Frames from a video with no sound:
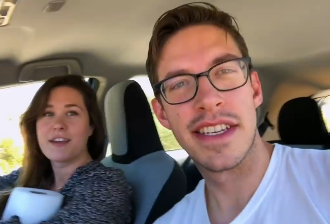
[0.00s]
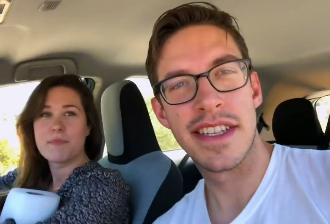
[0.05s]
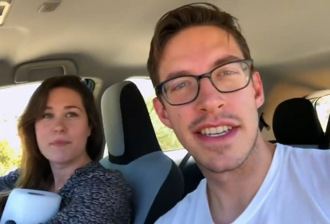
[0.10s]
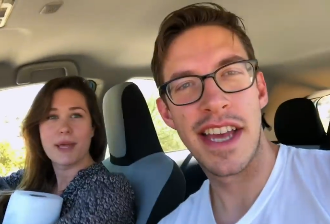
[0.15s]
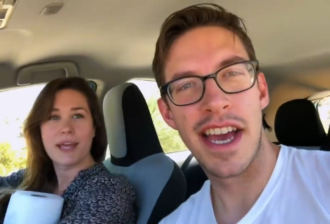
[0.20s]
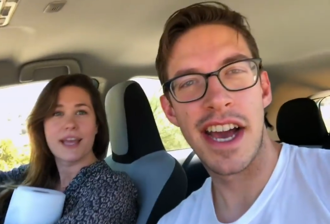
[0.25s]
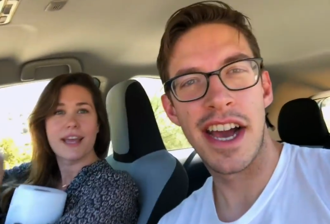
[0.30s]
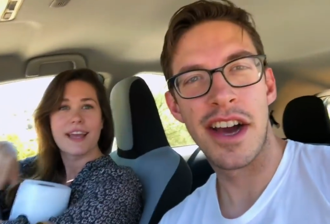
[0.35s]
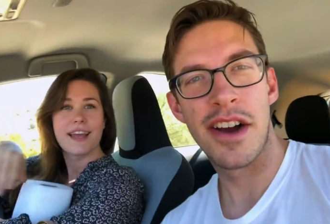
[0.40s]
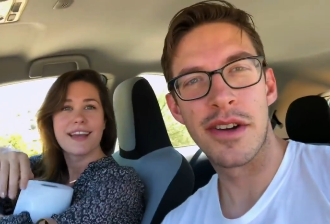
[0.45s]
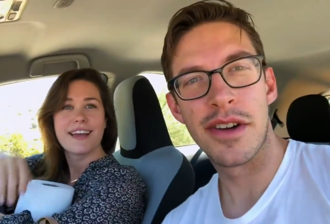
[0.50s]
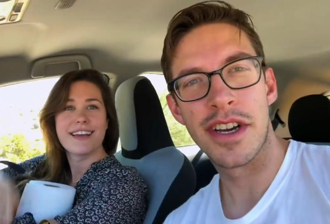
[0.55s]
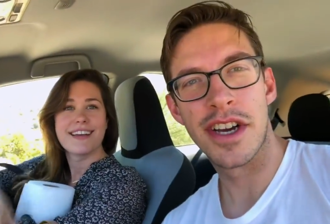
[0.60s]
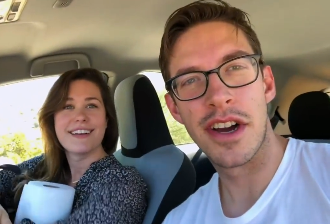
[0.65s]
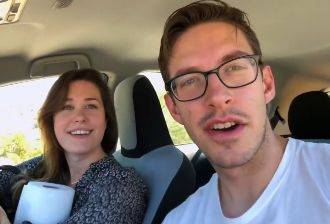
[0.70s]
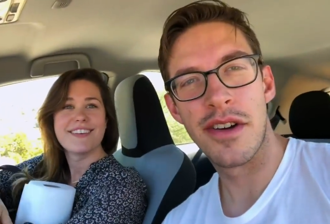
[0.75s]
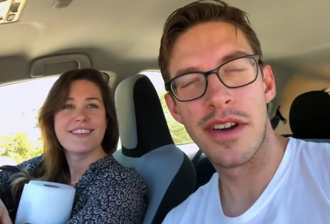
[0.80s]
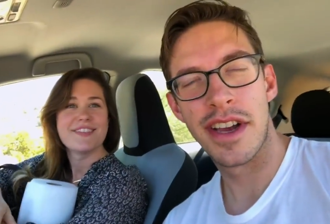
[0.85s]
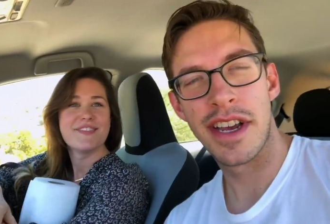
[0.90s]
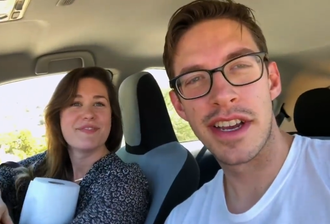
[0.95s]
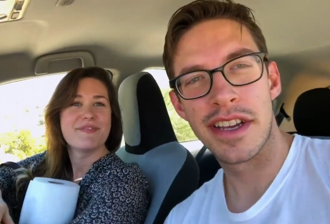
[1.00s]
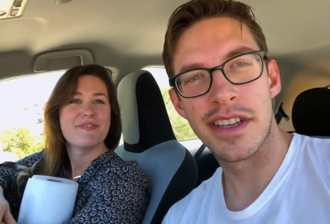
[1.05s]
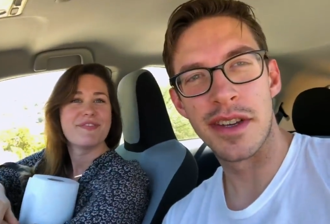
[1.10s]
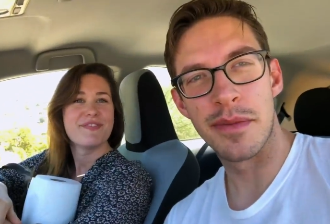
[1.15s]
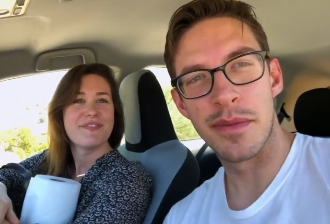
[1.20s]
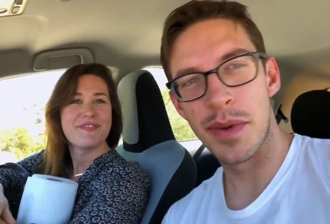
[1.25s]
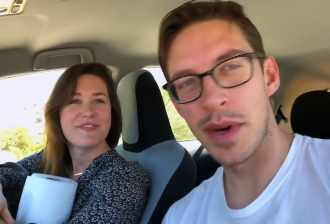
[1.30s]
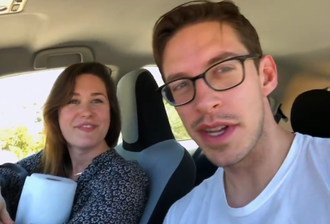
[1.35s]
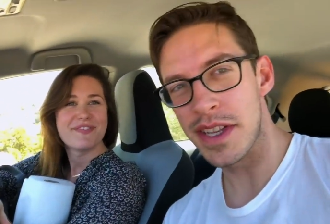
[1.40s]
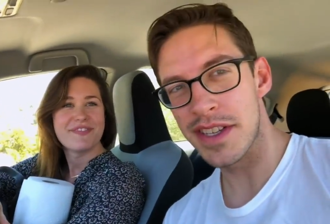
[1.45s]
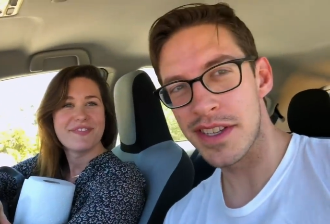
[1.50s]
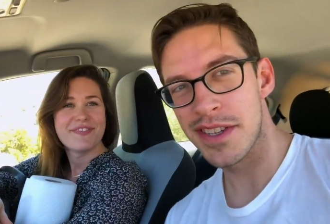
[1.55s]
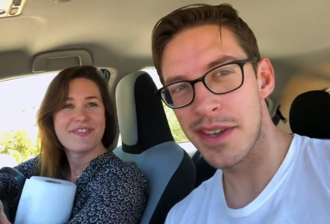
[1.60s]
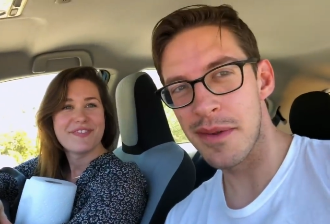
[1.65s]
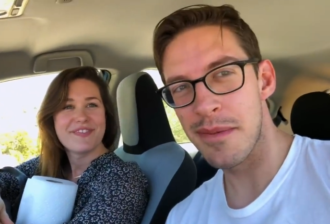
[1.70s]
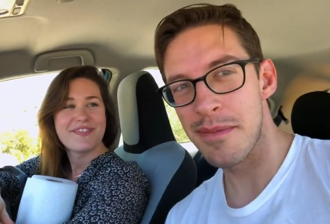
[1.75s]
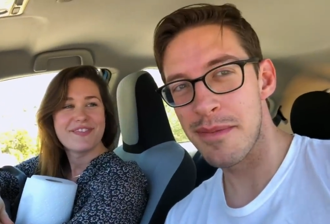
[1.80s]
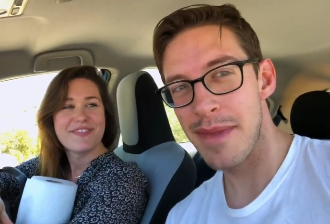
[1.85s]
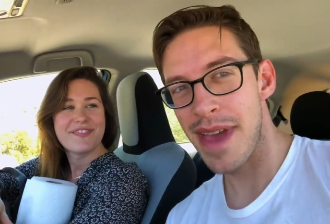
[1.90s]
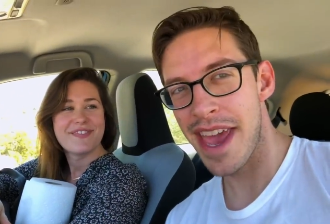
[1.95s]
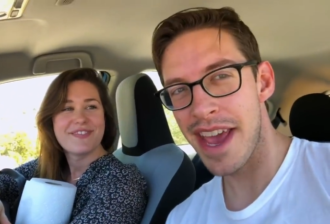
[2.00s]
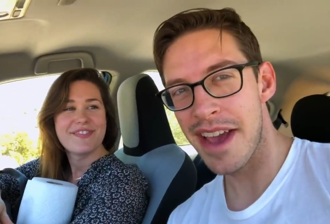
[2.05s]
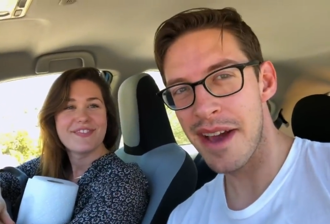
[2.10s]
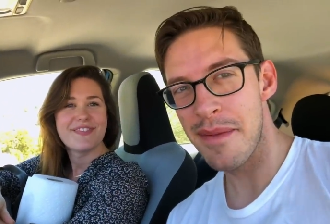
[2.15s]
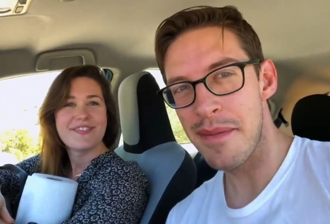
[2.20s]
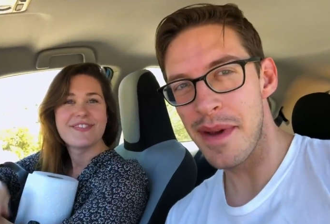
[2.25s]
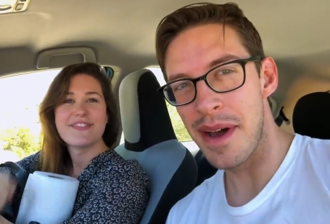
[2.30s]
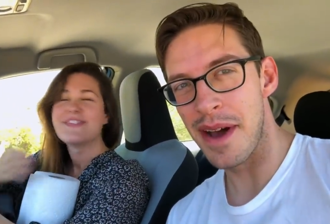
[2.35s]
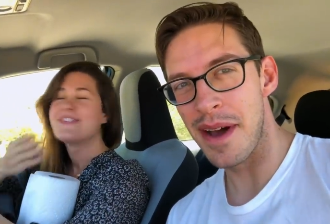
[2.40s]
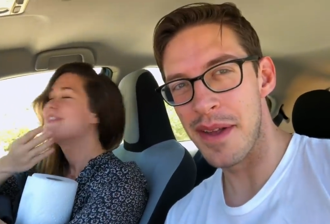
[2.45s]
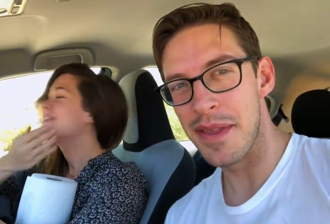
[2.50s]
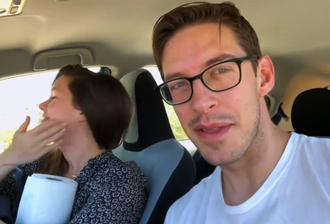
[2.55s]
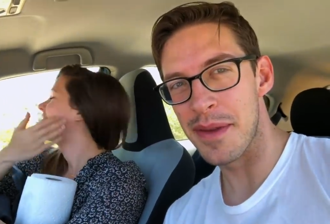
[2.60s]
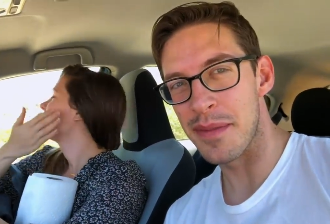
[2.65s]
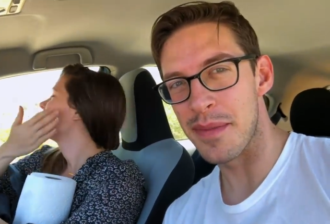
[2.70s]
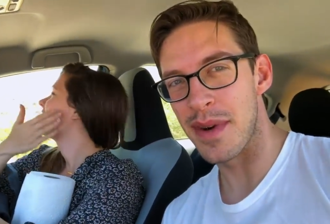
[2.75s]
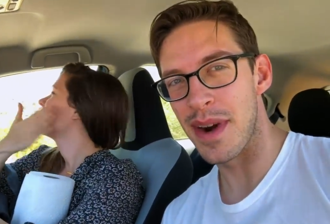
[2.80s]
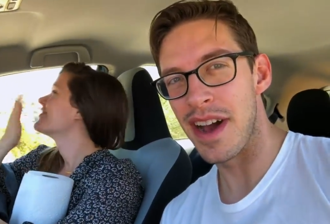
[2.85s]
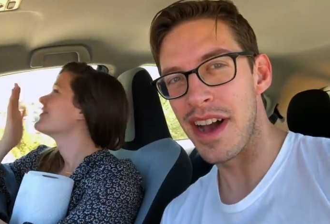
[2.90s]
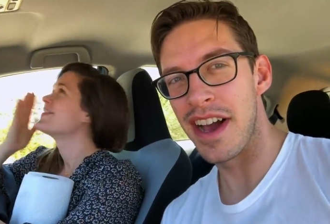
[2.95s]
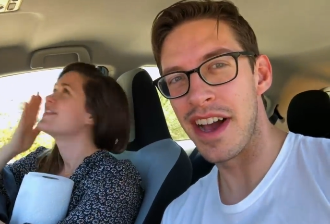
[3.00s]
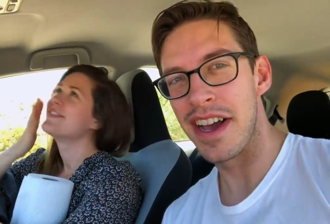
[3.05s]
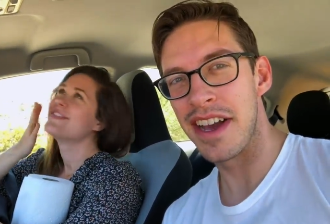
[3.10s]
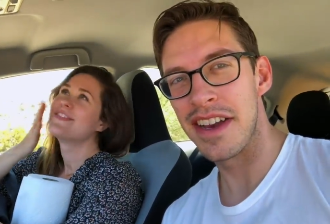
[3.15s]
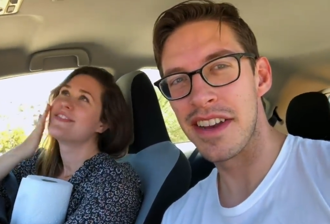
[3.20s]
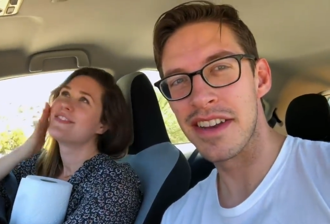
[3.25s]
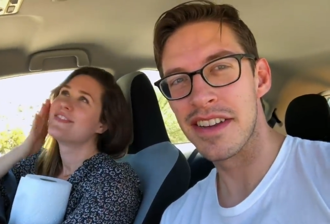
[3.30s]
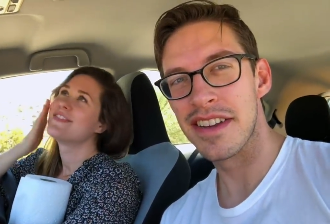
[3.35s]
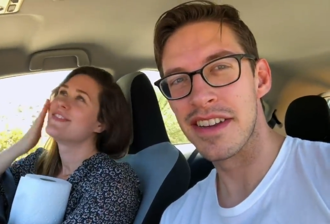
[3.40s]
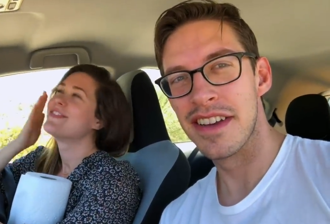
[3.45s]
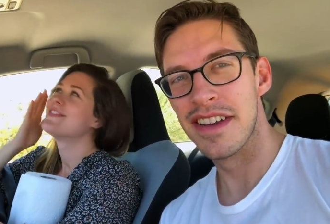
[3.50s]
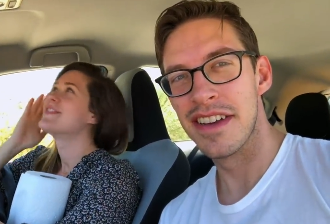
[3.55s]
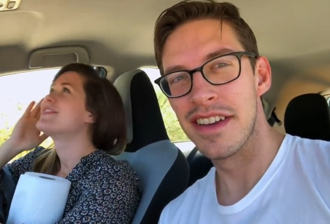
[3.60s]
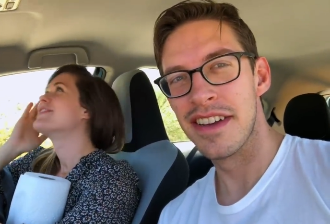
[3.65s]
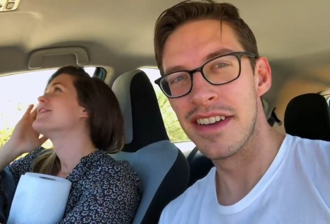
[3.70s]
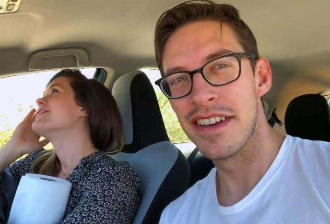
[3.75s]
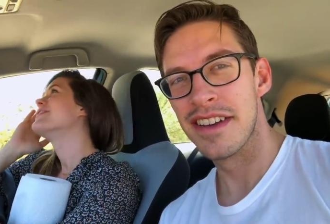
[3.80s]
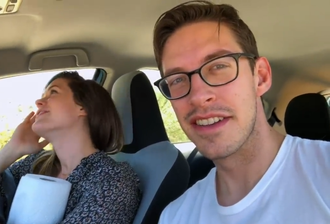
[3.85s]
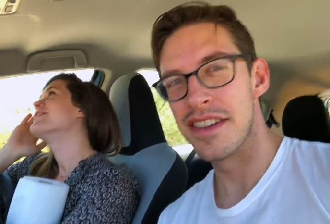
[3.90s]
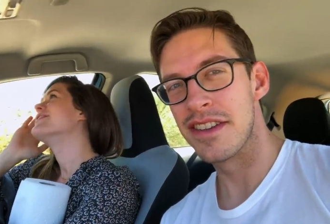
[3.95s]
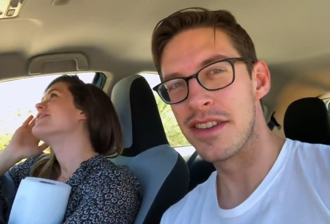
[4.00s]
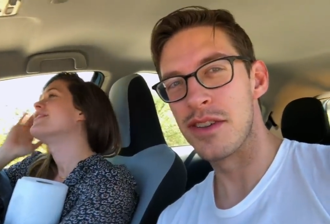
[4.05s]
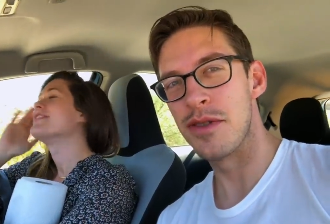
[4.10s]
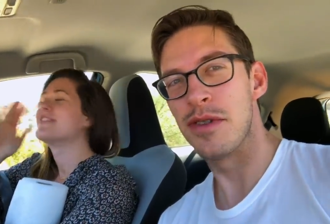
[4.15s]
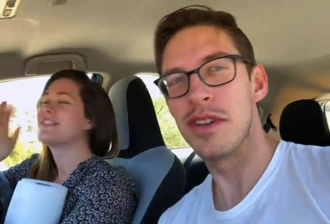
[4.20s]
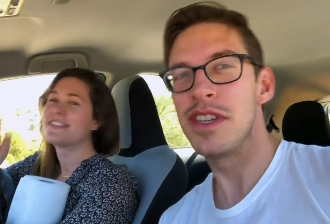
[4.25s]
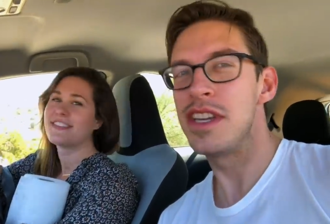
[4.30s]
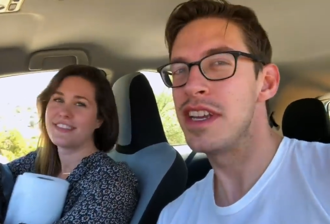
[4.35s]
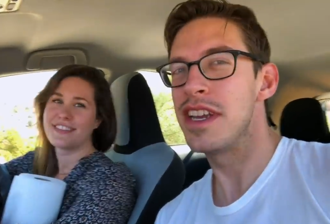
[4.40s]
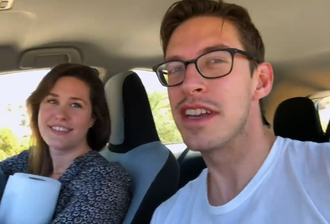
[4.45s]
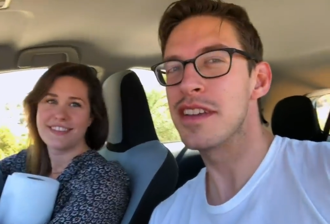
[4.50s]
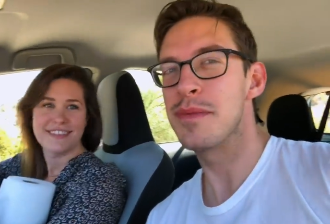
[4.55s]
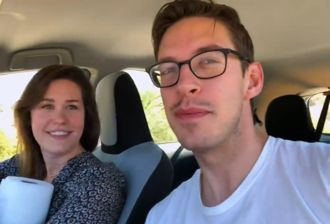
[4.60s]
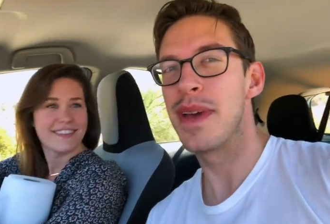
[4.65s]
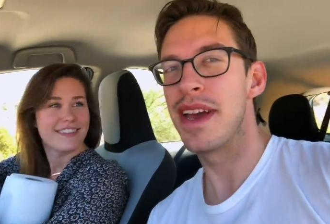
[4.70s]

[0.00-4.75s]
Speaker 1: is now going to put some makeup on the bride. Do what she does